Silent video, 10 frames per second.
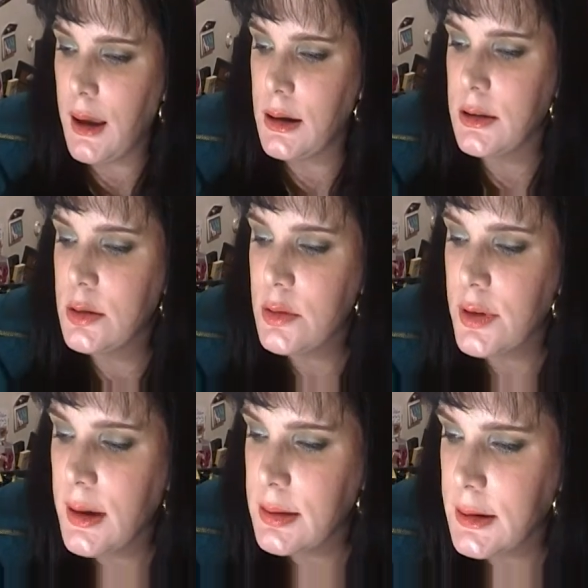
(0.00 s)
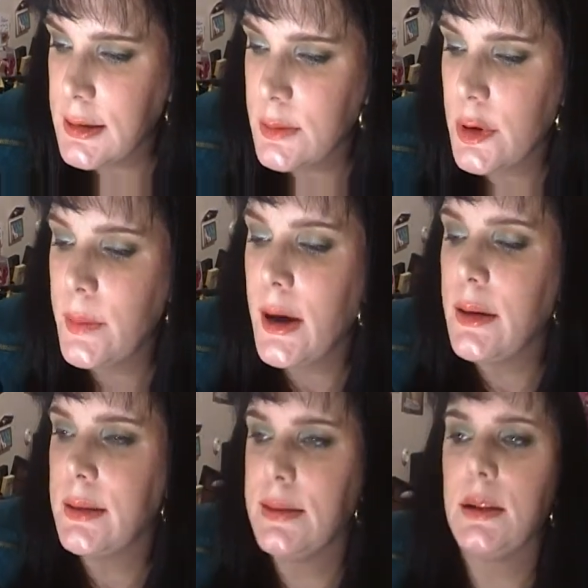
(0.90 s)
And another thing that I swear
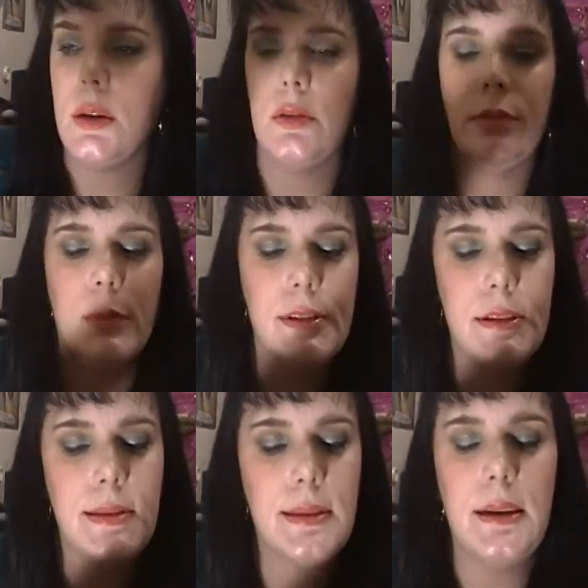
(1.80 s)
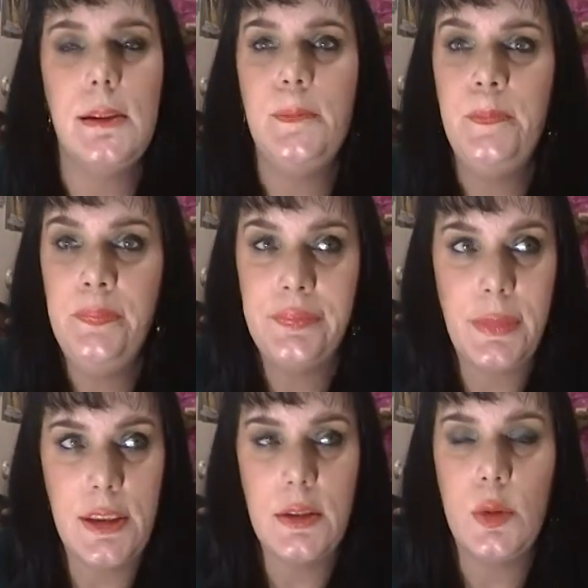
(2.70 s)
by is the e.l.f. Mist and Set.
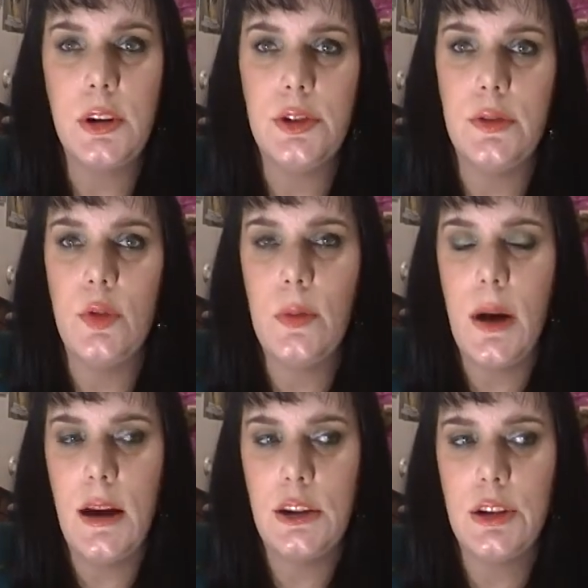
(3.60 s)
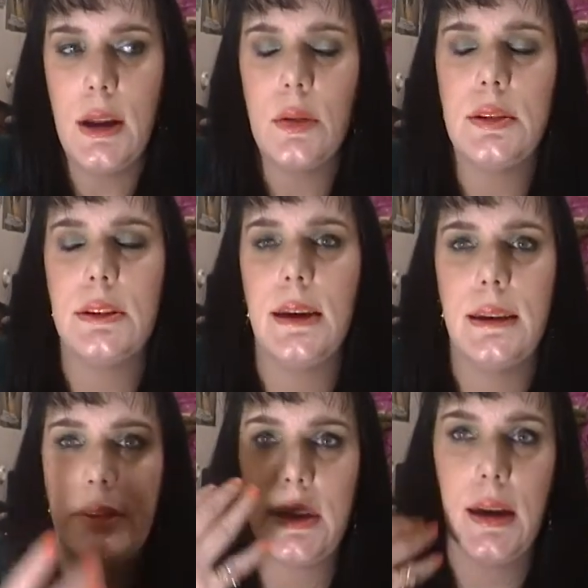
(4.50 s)
This is what I use to form my eyeshadows and
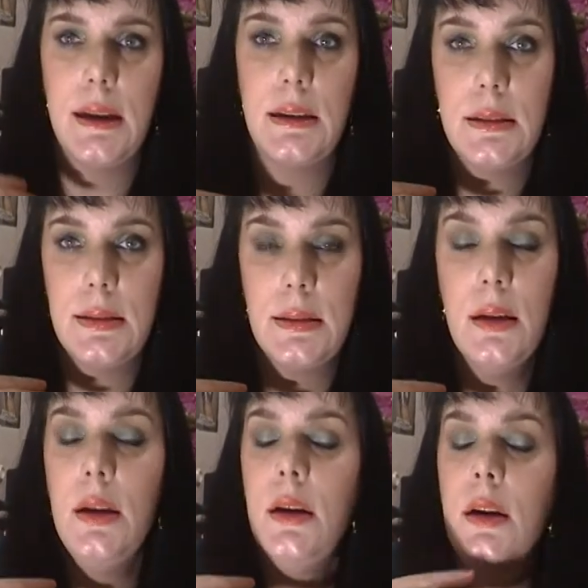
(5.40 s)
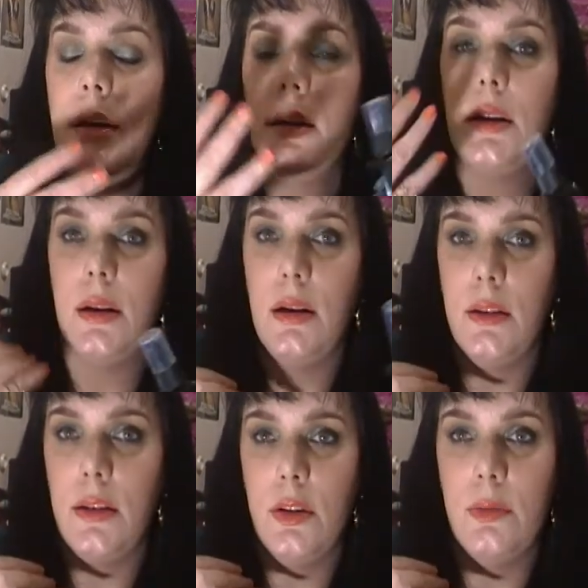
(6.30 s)
take down the cakiness
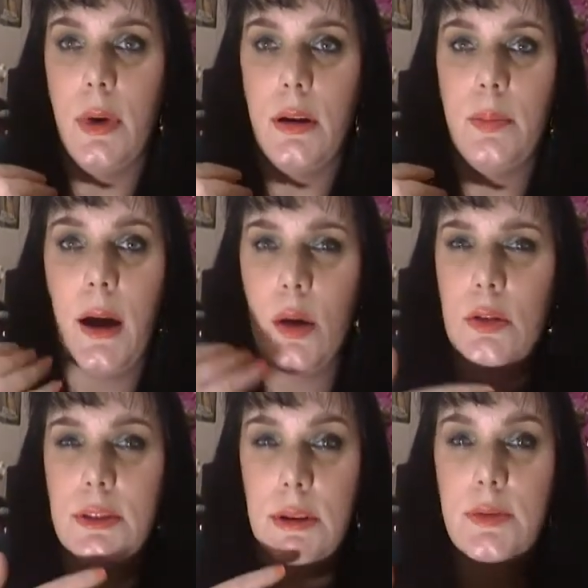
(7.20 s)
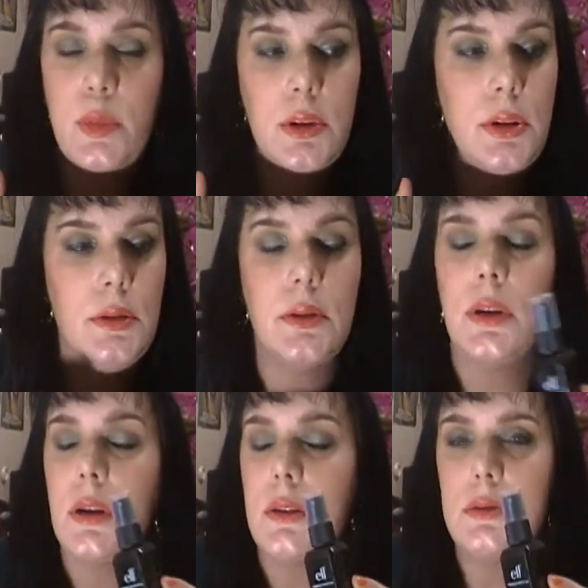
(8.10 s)
of my powders that I've put on.